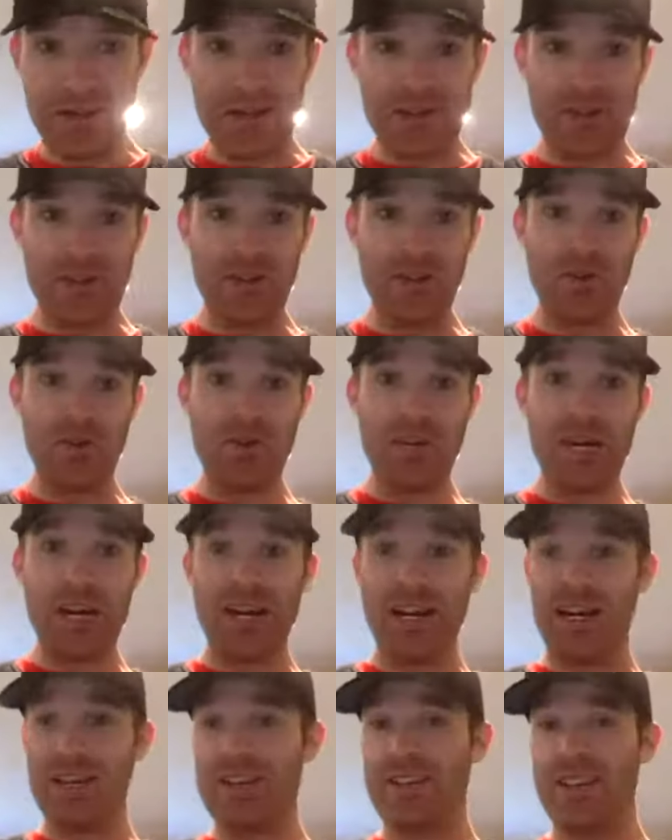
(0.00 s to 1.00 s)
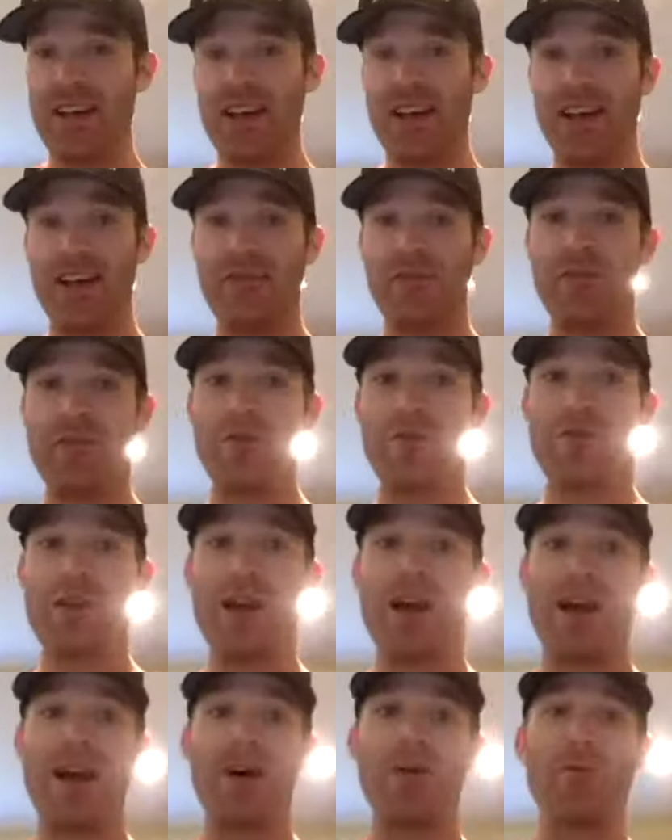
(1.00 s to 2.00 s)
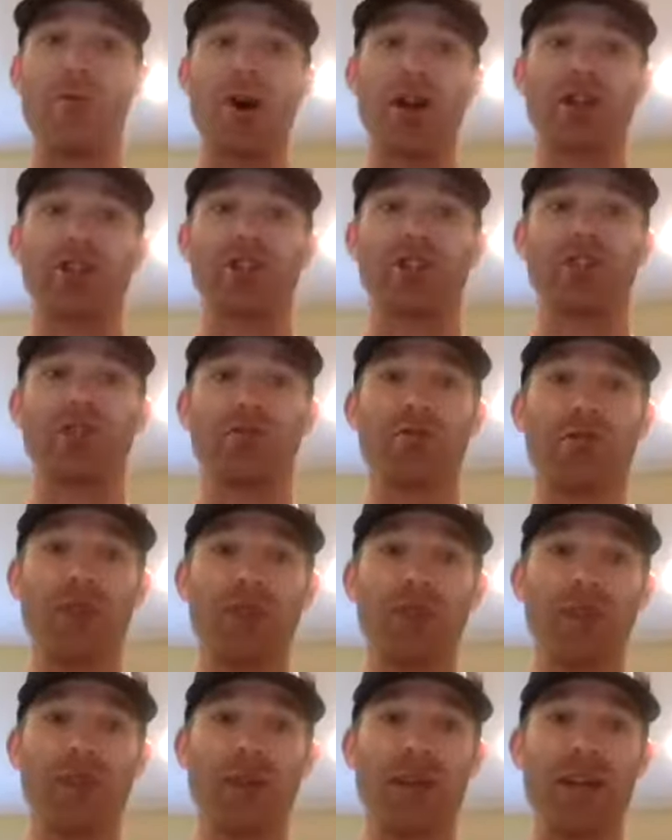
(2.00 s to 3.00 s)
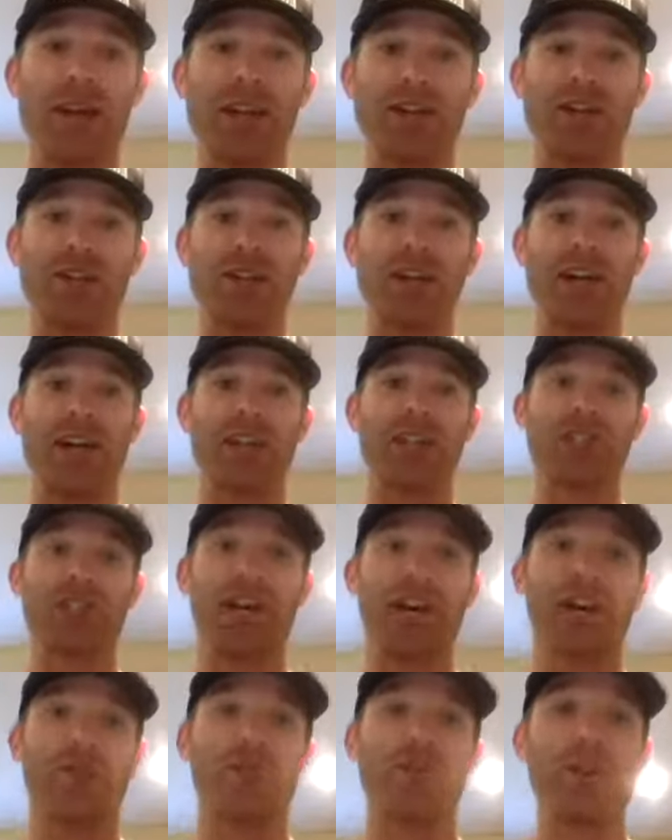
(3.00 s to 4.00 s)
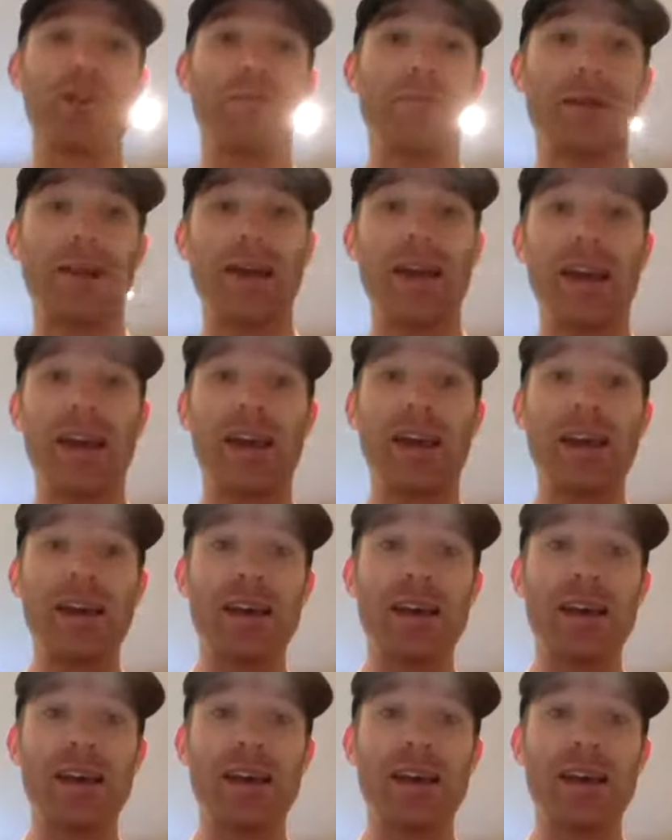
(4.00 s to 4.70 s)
So guys, if you're watching the replay, just hashtag replay.